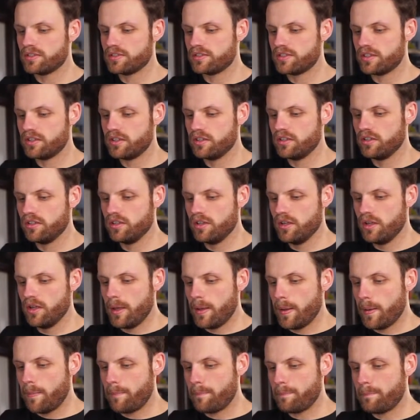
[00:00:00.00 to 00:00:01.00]
So
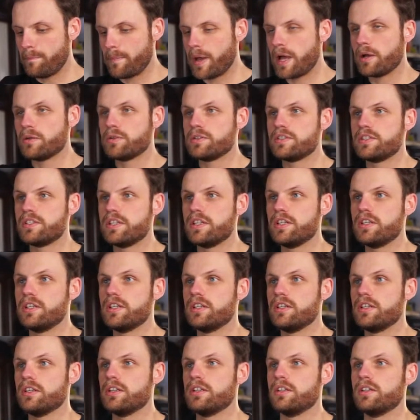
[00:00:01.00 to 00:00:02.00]

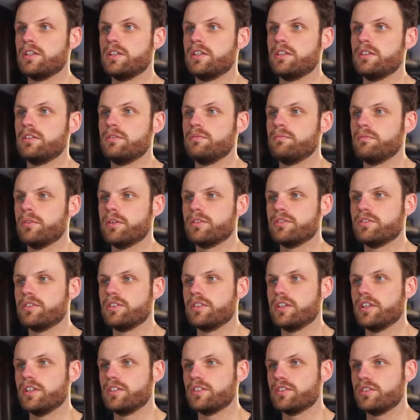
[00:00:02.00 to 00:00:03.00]
mountain,
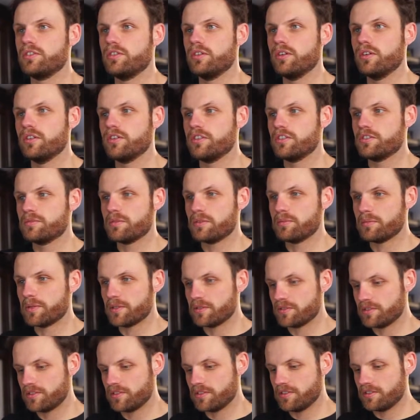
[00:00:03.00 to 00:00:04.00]
that is not how you spell
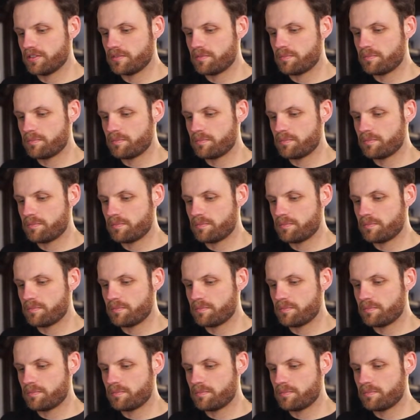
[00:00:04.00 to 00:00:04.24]
mountain.